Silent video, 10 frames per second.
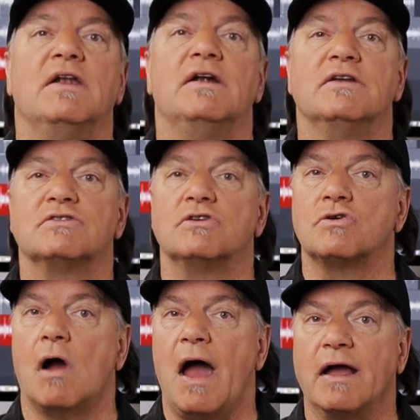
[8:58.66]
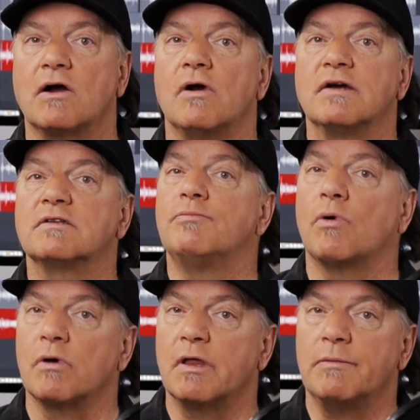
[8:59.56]
than it is to try and correct a
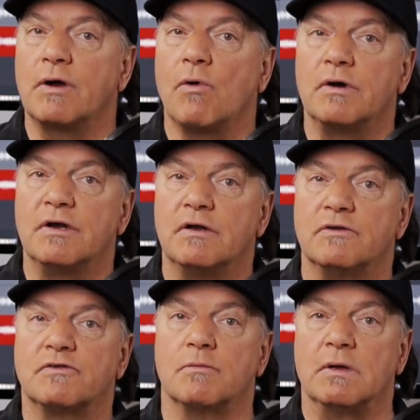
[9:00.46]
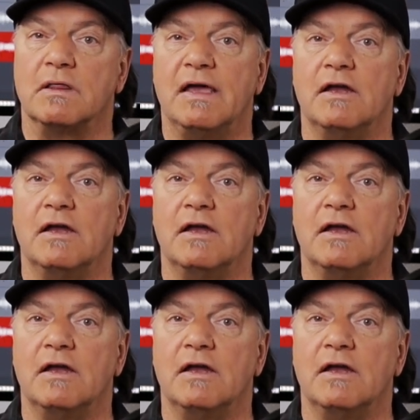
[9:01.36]
poorly recorded instrument